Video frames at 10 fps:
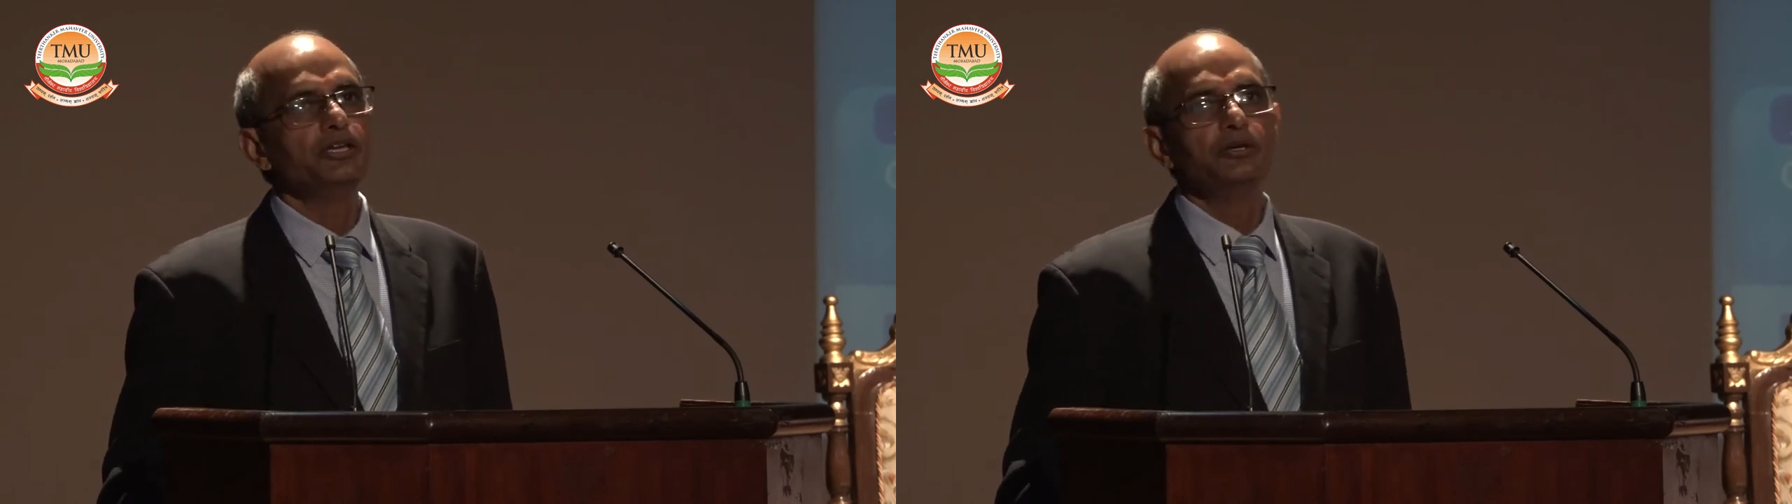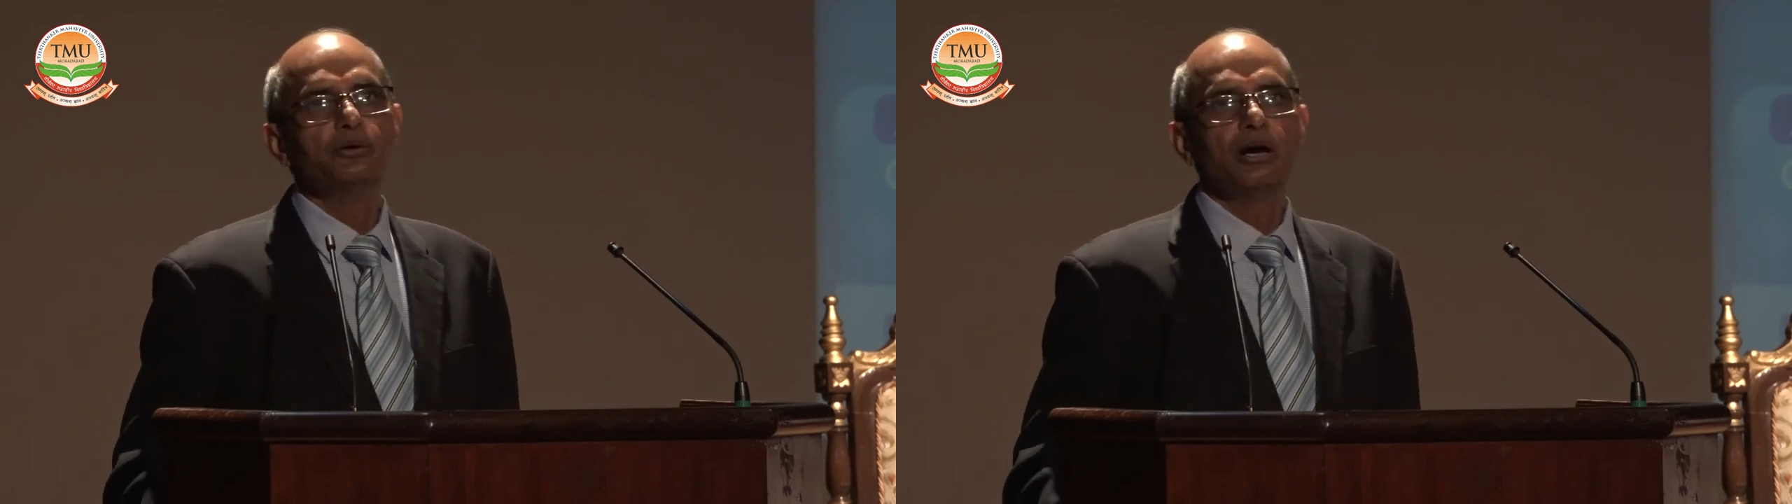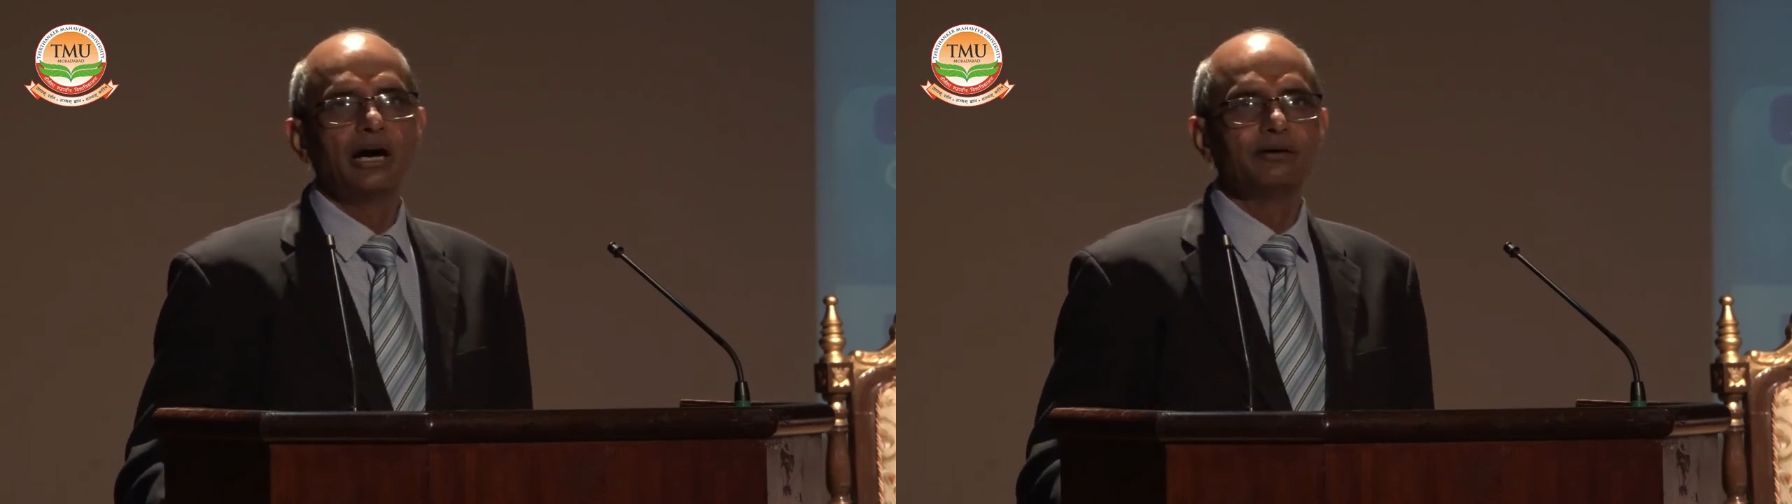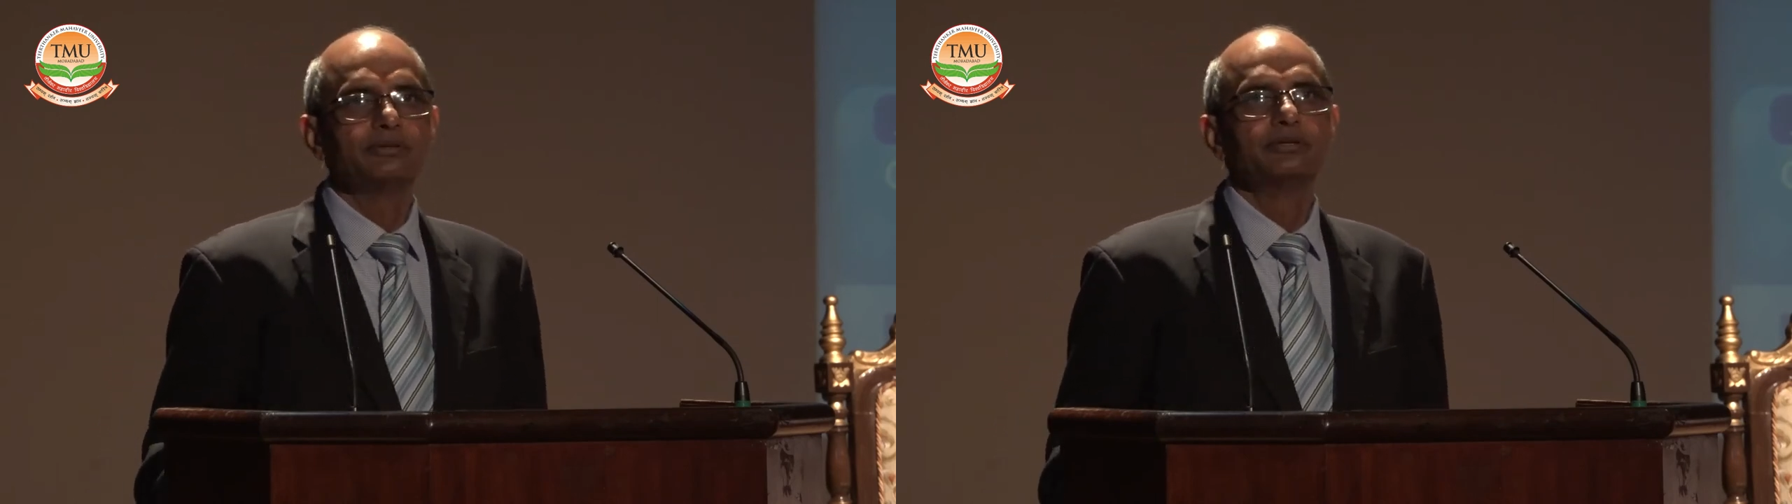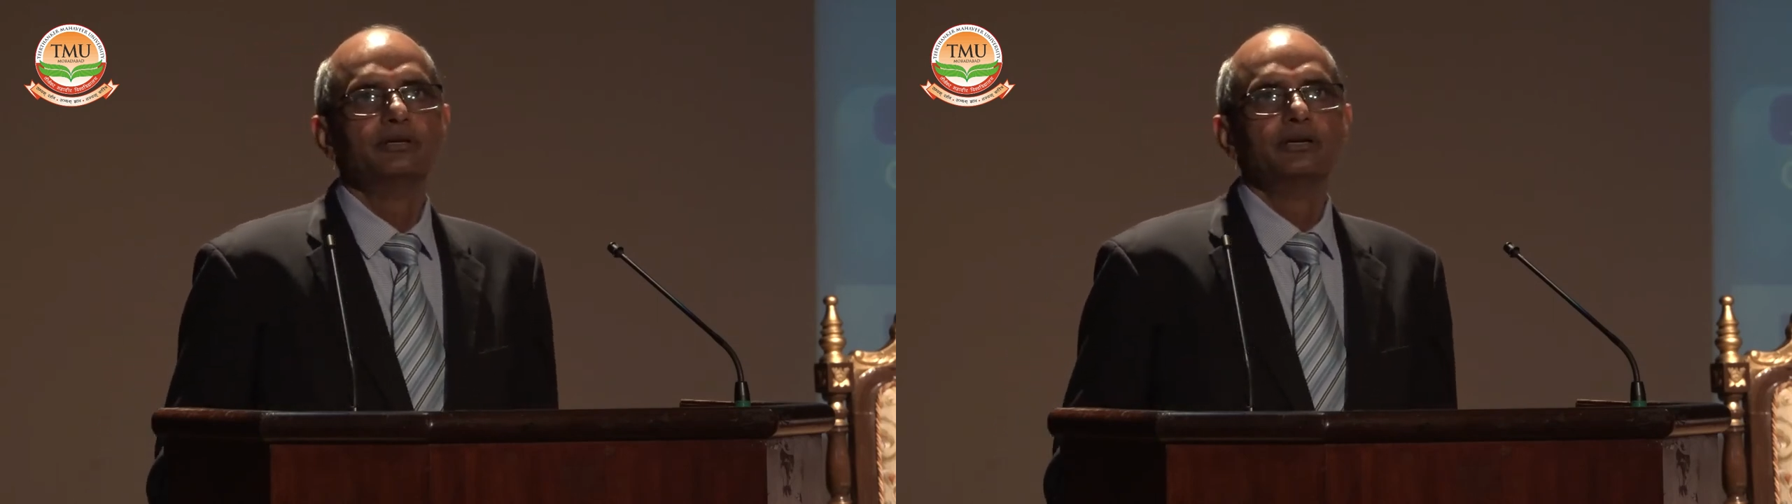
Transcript: you have